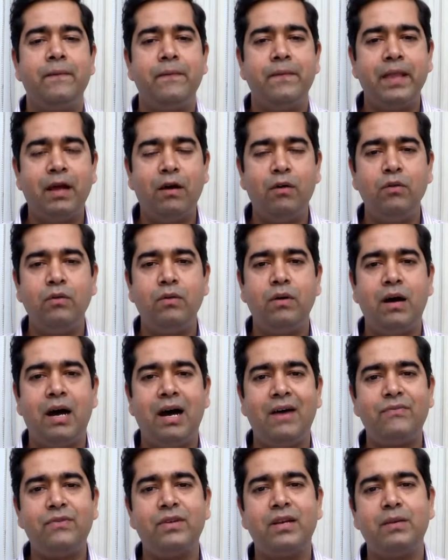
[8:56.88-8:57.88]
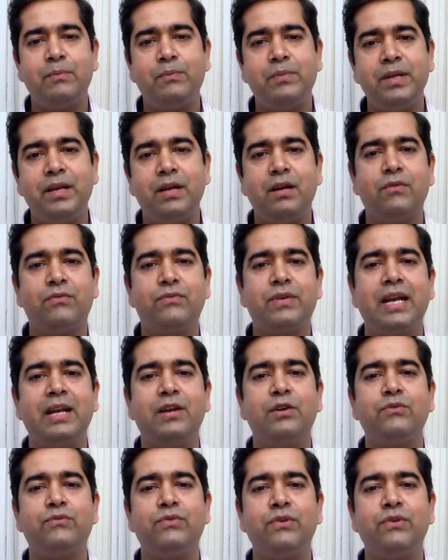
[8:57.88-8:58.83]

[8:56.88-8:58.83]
Now, after a period of 10 to